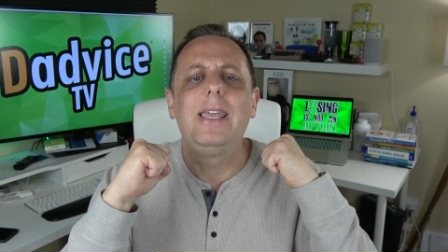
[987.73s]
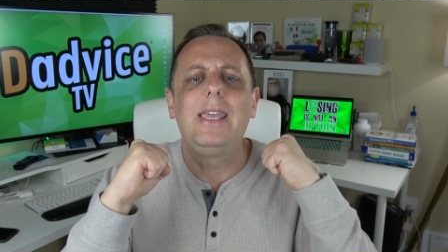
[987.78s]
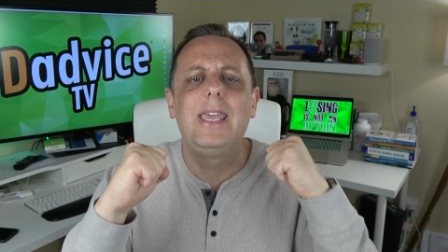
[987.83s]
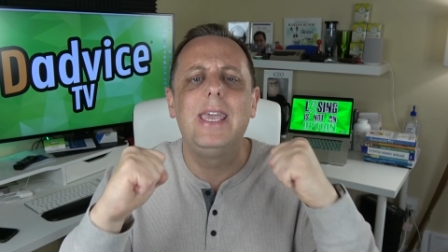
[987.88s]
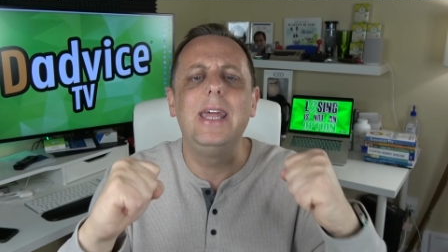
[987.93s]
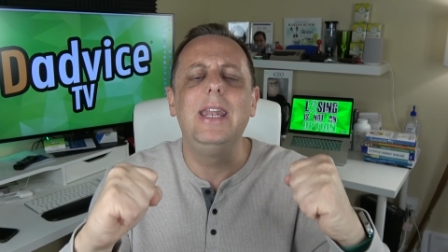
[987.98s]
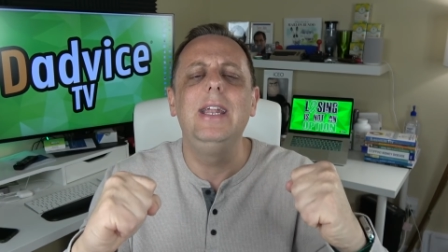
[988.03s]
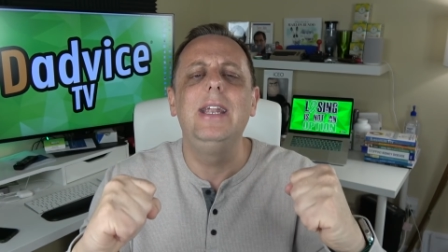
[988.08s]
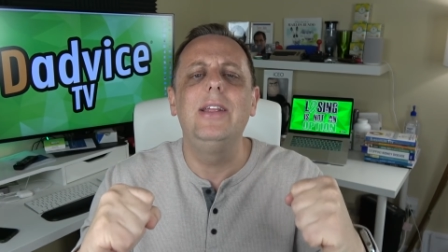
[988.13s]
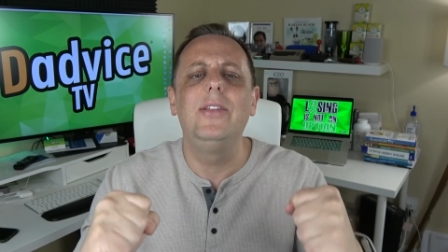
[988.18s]

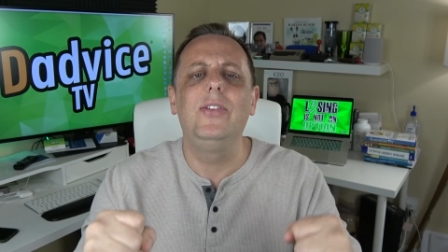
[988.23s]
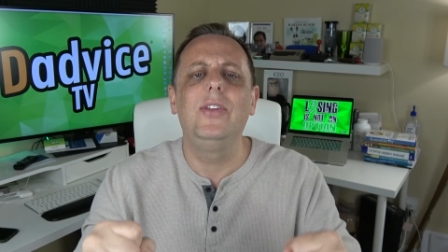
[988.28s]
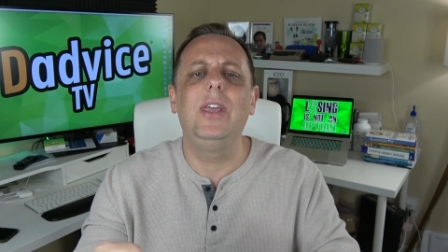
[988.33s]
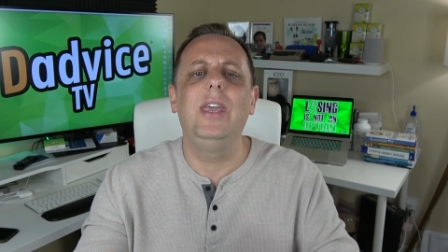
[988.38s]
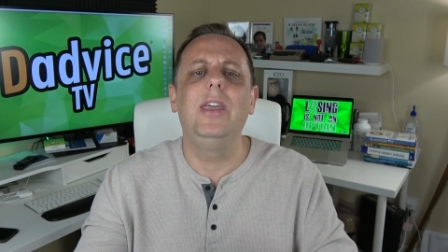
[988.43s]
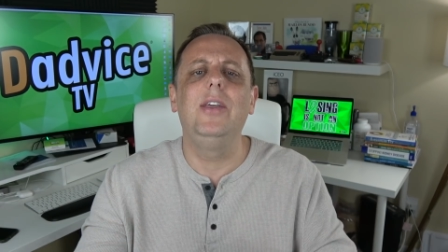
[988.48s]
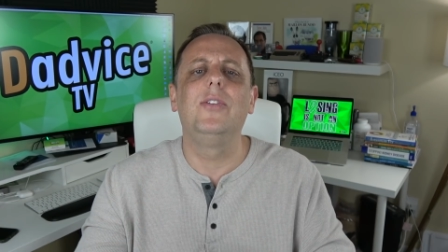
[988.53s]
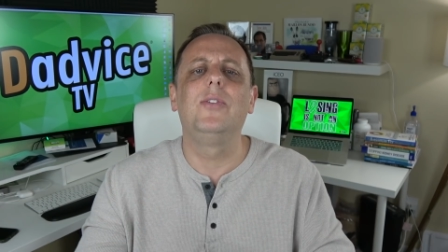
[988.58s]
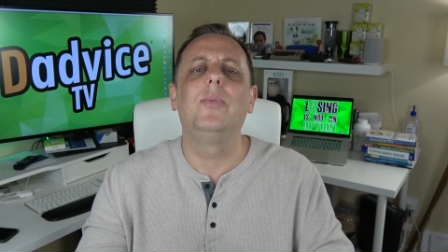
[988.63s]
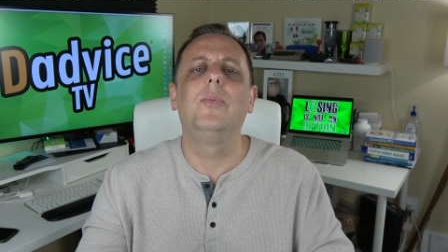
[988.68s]
kidney
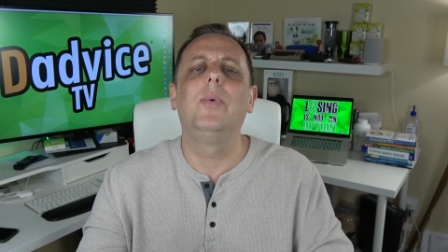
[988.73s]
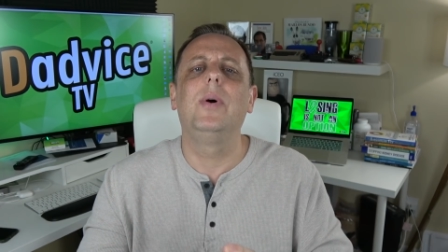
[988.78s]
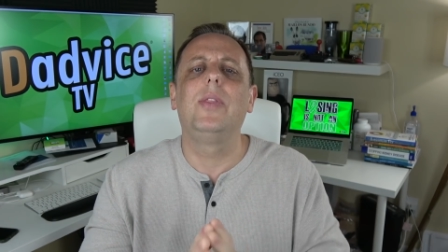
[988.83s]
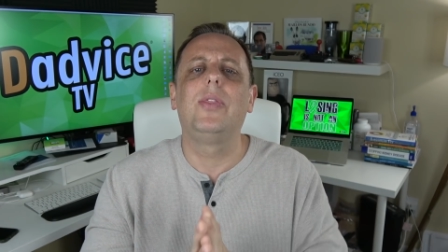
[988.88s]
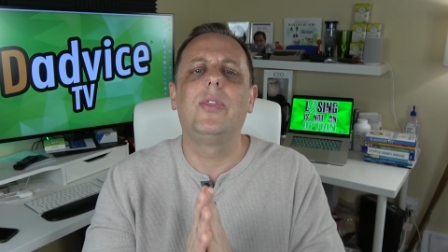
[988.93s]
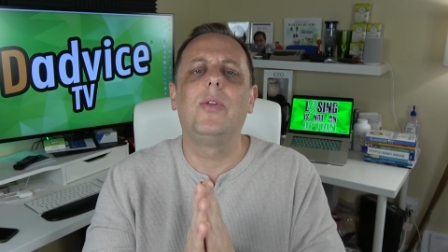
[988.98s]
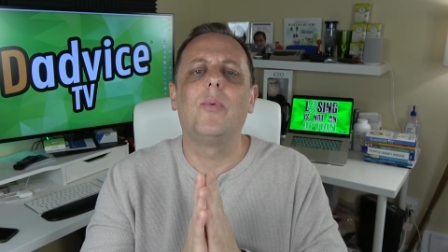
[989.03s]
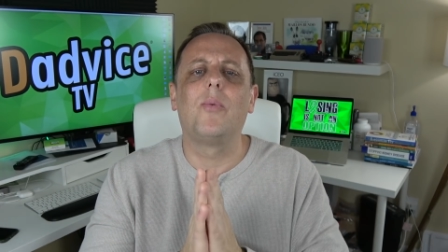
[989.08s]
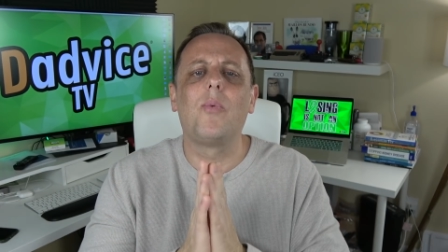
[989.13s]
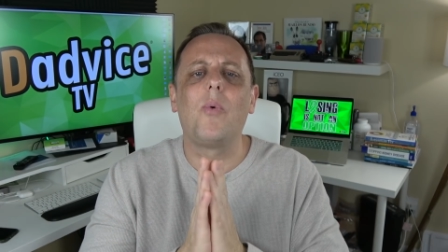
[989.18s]
disease
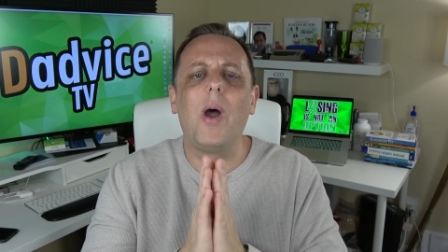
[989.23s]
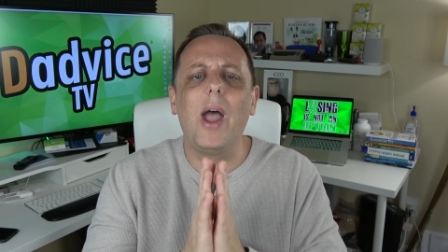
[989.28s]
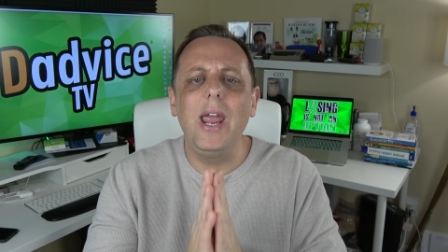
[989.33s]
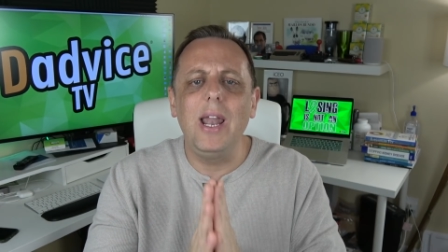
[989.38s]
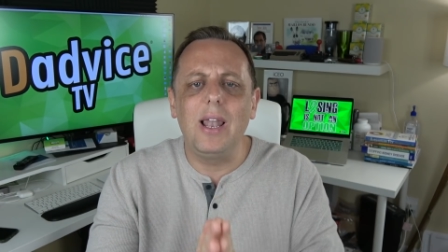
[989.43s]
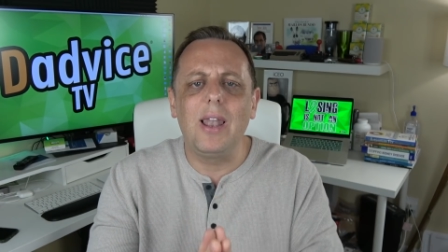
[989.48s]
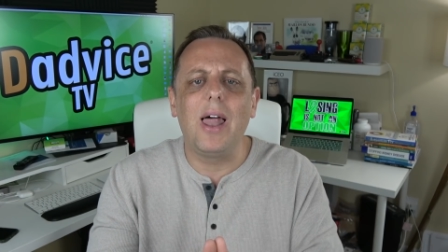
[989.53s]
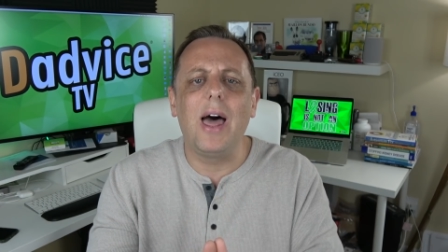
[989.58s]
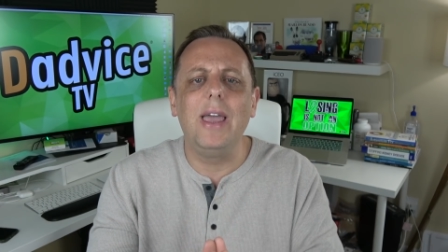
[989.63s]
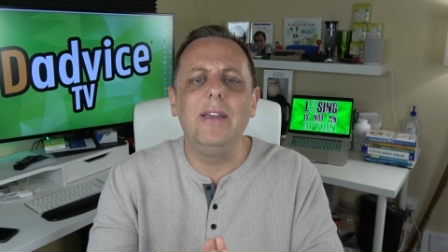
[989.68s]
with the
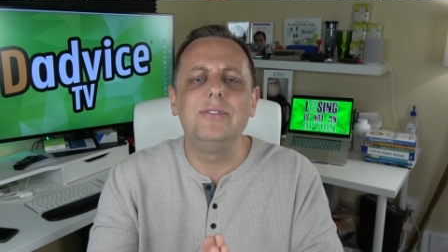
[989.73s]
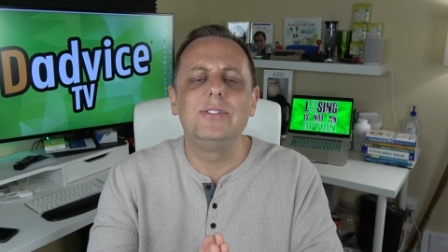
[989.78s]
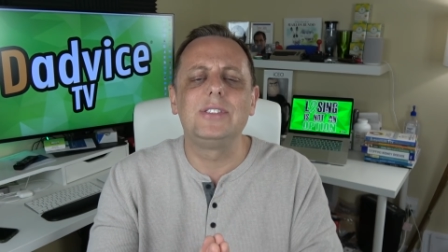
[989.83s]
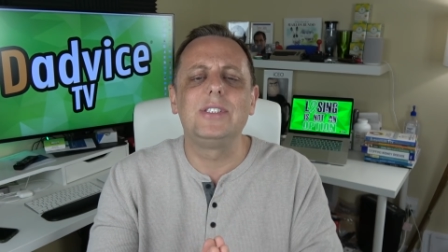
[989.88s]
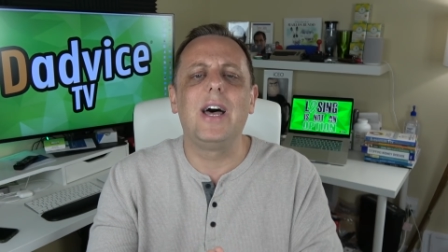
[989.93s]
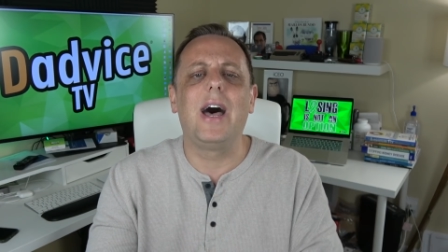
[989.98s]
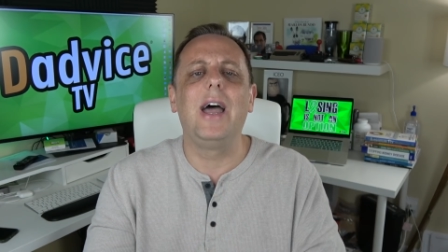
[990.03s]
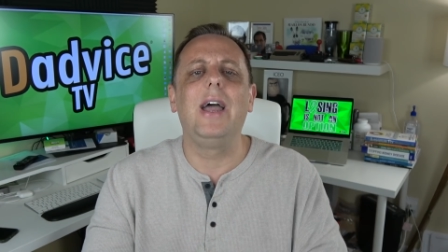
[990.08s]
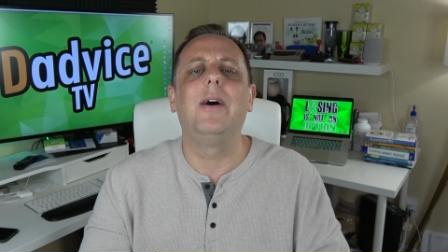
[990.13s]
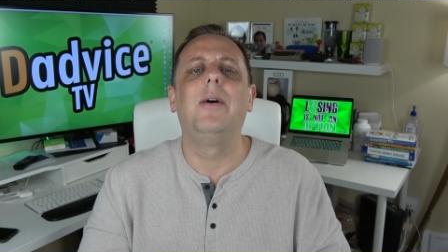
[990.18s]
right
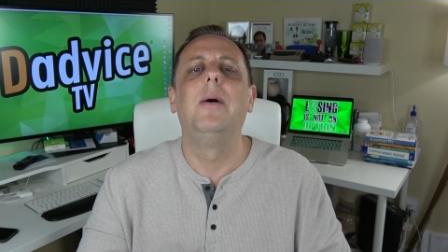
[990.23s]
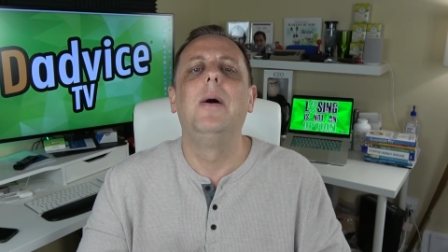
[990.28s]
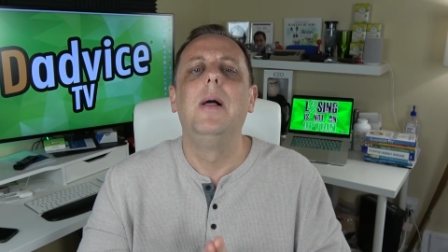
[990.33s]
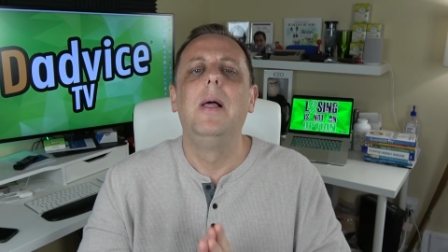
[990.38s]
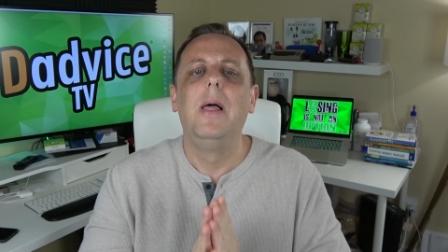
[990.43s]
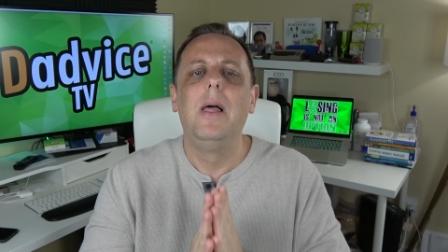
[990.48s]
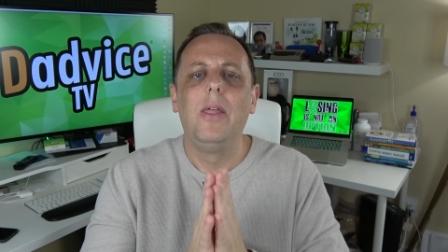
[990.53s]
lifestyle,